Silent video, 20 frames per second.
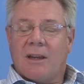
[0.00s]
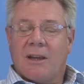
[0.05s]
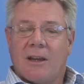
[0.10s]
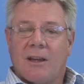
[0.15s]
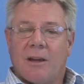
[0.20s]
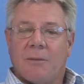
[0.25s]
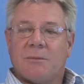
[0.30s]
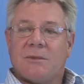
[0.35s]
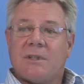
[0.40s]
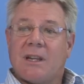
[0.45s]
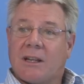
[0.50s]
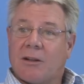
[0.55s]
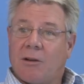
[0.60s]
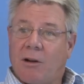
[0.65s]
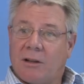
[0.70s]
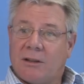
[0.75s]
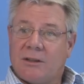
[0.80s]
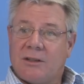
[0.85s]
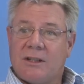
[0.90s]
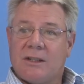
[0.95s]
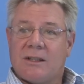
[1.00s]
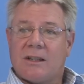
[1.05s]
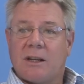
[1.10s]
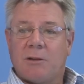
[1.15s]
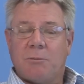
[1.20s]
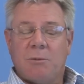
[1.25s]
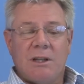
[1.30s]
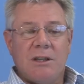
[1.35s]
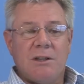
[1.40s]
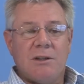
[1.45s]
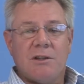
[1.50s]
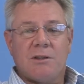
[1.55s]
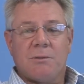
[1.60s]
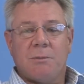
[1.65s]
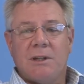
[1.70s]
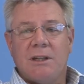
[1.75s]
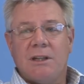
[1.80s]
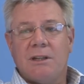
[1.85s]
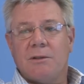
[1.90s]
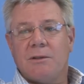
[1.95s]
Um, technologies that we use,
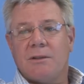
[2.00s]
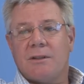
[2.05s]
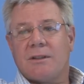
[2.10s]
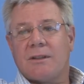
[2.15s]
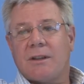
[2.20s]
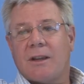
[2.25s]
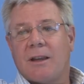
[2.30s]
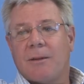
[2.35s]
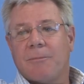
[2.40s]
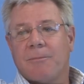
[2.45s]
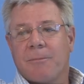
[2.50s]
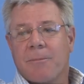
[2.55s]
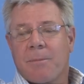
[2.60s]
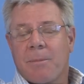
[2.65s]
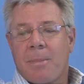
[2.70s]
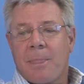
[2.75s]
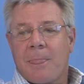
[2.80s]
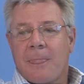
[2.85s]
we use um,